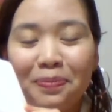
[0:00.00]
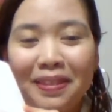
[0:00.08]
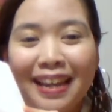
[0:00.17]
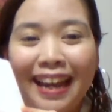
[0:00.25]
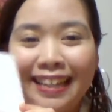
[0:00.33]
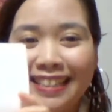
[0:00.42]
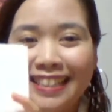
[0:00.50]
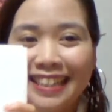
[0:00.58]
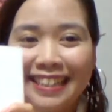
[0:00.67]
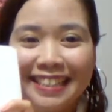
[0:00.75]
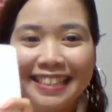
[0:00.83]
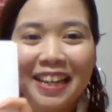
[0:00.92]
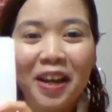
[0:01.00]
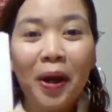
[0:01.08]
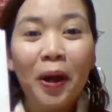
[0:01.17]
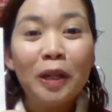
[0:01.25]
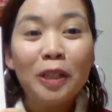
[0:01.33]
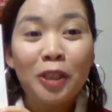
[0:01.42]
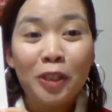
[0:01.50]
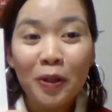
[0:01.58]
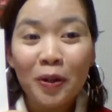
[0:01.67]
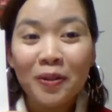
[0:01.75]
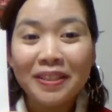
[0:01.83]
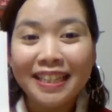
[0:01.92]
Yes.
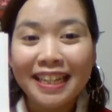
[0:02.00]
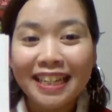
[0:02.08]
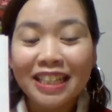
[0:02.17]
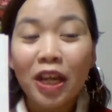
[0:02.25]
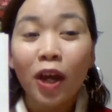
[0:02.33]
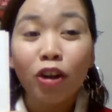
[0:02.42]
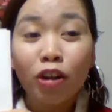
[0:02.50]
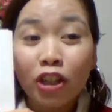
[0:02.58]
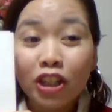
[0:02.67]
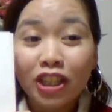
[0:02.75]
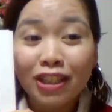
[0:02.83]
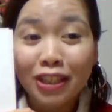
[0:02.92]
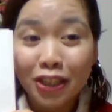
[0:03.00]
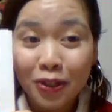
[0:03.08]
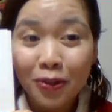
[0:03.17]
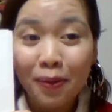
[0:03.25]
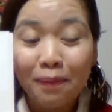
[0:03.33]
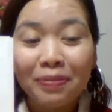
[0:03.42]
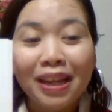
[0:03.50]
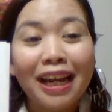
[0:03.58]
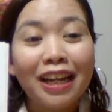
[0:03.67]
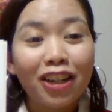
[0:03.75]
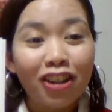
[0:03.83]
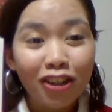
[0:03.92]
Shoes is kutsu.
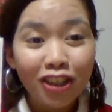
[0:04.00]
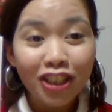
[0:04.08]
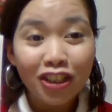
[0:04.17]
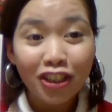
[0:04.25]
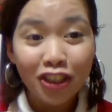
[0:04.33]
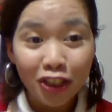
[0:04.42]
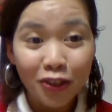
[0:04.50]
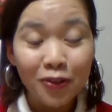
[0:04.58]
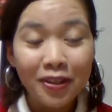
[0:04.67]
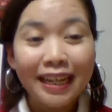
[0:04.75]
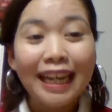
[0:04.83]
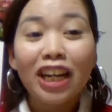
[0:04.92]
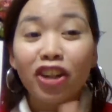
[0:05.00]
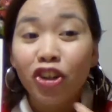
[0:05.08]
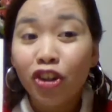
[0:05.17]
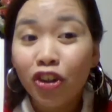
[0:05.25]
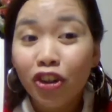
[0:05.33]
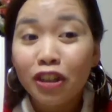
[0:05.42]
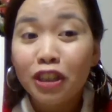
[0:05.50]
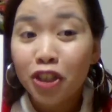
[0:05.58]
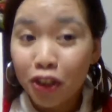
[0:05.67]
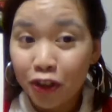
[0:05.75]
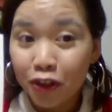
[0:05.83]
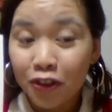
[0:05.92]
Kutsu.
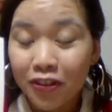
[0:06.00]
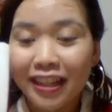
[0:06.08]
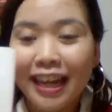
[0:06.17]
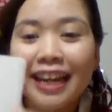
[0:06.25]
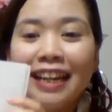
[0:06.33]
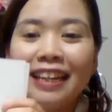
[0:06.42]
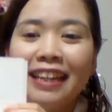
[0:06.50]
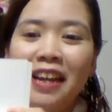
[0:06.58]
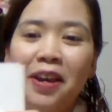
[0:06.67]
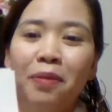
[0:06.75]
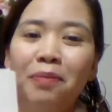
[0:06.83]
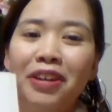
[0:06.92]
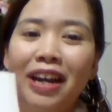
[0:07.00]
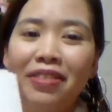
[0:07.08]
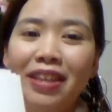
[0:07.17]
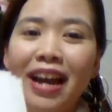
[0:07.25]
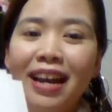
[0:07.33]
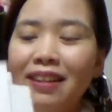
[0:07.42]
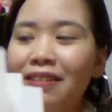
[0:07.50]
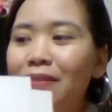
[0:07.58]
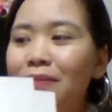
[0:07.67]
Kutsu, okay? I hope you got that.